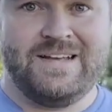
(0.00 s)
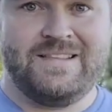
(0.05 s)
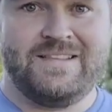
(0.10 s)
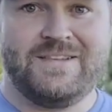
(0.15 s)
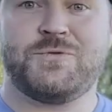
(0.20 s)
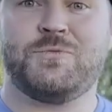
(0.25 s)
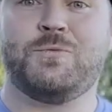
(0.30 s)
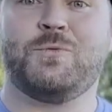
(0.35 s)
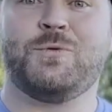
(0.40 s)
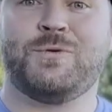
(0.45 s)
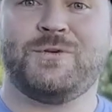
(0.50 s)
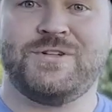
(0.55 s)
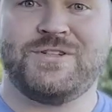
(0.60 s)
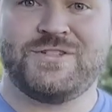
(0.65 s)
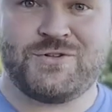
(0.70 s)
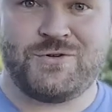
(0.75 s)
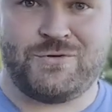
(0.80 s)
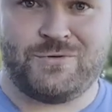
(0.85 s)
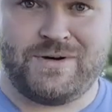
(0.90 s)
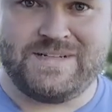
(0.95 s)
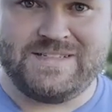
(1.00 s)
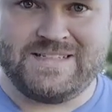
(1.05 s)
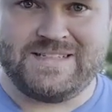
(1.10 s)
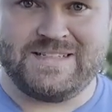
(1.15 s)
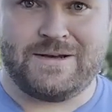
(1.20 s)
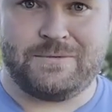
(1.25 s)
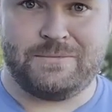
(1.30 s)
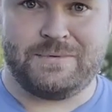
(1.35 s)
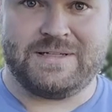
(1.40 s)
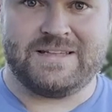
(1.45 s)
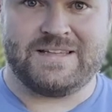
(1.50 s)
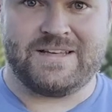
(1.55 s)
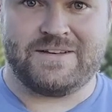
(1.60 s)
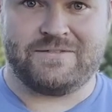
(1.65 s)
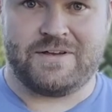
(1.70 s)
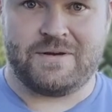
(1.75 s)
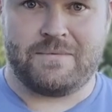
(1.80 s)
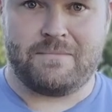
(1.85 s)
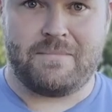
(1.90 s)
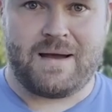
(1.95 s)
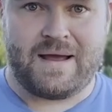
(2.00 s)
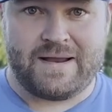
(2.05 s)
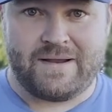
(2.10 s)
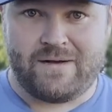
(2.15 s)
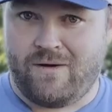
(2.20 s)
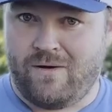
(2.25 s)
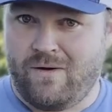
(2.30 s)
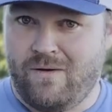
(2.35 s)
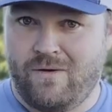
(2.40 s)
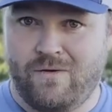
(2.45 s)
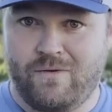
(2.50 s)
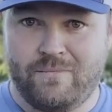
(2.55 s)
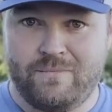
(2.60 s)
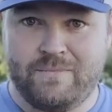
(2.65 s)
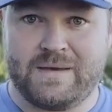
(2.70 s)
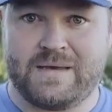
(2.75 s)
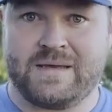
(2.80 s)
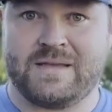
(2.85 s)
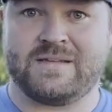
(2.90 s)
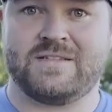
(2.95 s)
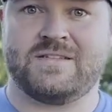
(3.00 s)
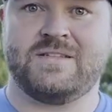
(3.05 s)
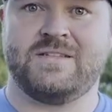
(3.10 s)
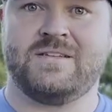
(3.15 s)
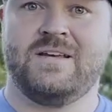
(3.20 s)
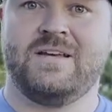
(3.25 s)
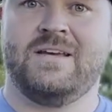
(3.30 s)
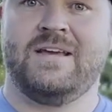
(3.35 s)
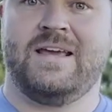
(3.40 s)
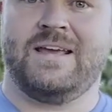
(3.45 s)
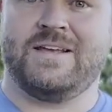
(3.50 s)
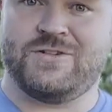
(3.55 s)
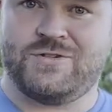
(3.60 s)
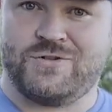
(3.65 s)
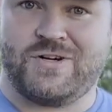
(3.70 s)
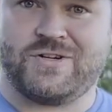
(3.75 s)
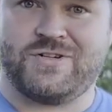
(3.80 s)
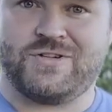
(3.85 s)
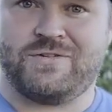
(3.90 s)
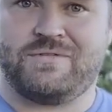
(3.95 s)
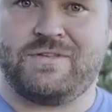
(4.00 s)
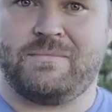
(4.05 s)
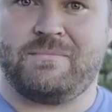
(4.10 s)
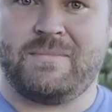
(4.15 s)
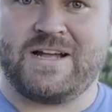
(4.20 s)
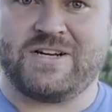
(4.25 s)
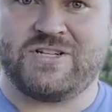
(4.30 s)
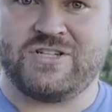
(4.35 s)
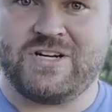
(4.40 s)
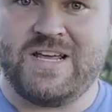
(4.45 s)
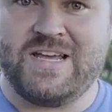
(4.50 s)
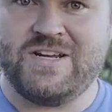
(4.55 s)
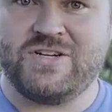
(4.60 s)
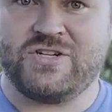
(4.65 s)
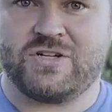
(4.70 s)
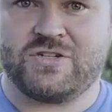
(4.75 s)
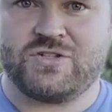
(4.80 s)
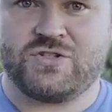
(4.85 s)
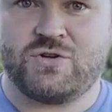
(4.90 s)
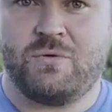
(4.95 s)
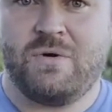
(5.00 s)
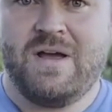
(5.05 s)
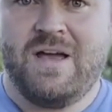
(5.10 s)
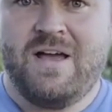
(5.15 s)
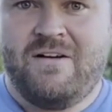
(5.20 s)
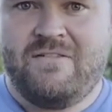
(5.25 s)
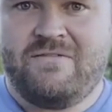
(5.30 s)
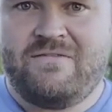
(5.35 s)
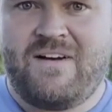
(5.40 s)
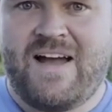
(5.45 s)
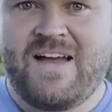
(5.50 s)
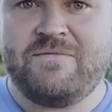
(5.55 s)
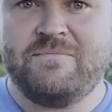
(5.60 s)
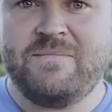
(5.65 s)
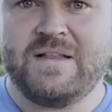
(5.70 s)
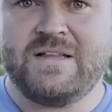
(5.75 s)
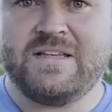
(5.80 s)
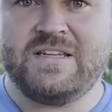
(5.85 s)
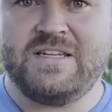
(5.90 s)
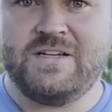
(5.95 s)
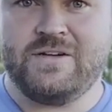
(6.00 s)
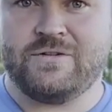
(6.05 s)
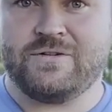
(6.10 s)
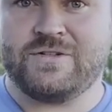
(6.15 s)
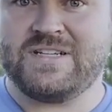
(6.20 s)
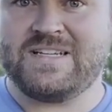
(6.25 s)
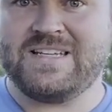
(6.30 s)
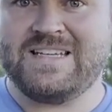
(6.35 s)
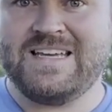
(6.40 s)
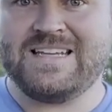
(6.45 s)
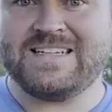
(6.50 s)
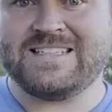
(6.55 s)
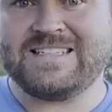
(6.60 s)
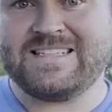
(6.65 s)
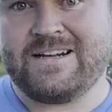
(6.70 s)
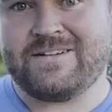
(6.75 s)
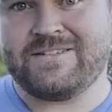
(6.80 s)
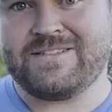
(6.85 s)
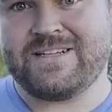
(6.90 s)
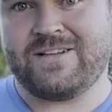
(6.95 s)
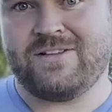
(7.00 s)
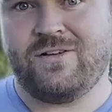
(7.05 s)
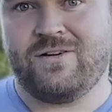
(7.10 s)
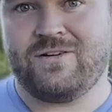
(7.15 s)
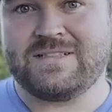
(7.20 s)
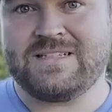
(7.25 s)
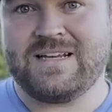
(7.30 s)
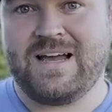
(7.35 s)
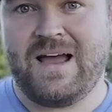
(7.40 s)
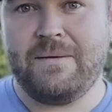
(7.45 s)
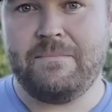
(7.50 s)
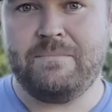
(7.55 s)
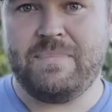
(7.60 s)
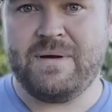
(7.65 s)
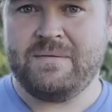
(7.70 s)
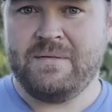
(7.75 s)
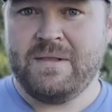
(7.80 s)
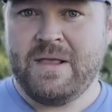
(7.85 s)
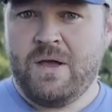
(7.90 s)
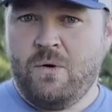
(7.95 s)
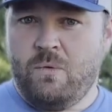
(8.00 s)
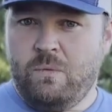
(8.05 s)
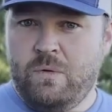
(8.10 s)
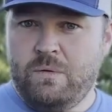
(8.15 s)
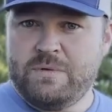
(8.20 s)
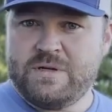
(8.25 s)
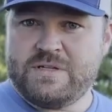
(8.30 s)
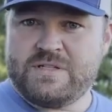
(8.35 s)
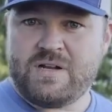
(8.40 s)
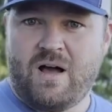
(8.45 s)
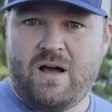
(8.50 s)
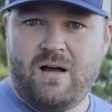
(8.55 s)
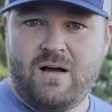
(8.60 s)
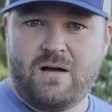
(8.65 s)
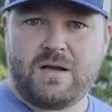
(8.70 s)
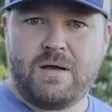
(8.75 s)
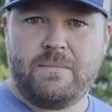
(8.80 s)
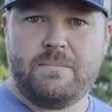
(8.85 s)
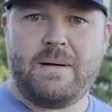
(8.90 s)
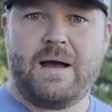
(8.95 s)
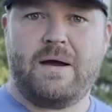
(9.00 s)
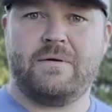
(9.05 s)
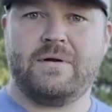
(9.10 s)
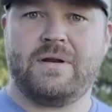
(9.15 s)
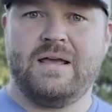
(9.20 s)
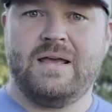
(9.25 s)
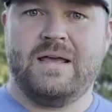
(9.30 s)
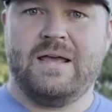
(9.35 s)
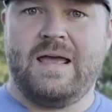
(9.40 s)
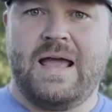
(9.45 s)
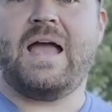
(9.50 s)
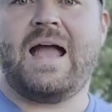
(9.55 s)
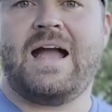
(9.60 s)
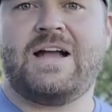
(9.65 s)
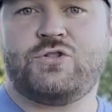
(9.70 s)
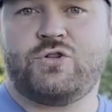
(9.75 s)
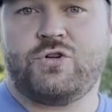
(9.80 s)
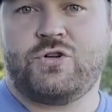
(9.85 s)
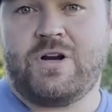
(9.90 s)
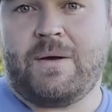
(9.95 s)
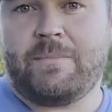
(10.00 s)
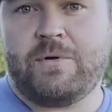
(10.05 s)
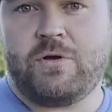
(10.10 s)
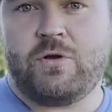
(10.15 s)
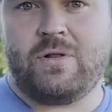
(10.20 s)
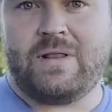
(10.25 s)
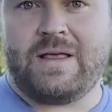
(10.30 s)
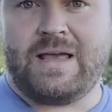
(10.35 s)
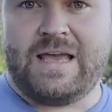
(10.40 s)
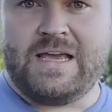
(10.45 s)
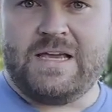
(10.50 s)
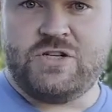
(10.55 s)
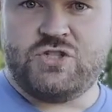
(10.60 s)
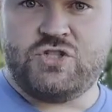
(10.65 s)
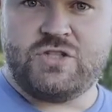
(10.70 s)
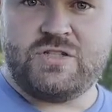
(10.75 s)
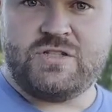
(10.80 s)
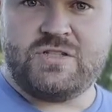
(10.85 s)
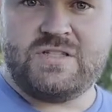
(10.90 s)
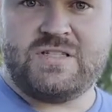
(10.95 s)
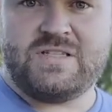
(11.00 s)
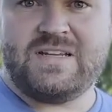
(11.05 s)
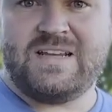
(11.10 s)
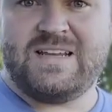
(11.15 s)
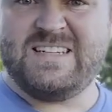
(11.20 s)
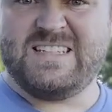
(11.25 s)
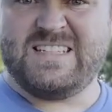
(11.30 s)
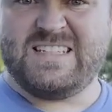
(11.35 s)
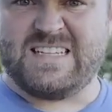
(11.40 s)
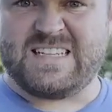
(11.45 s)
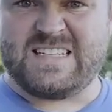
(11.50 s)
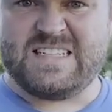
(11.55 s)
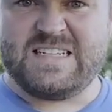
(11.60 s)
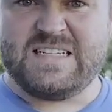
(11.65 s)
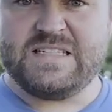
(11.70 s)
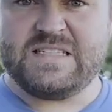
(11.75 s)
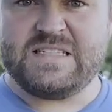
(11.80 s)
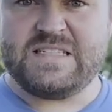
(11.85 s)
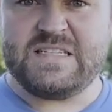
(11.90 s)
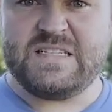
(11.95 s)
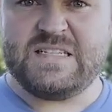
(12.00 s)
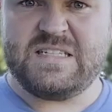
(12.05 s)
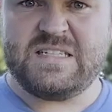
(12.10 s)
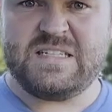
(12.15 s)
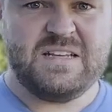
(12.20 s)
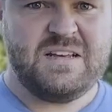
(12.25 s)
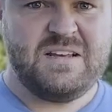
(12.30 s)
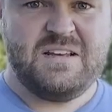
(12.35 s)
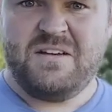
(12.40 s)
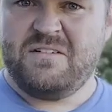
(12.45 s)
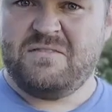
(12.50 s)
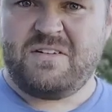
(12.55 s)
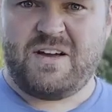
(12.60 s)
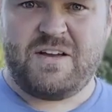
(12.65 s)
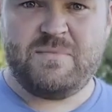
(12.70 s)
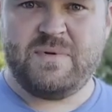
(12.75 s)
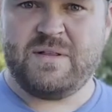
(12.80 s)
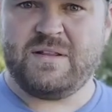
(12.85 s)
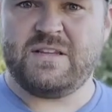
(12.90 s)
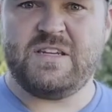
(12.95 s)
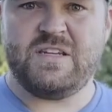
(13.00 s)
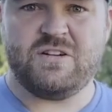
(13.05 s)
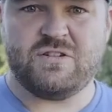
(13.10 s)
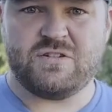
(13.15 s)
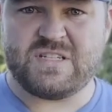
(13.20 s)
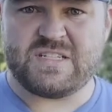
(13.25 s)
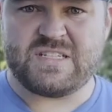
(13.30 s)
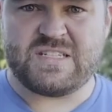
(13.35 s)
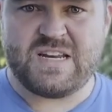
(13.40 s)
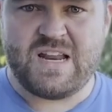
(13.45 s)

This world is crazy that we live in by all means and stretch of the imagination. So 5 million years, again, sounds like a long time, but when we talk about astronomical ages and distances, 5 million years is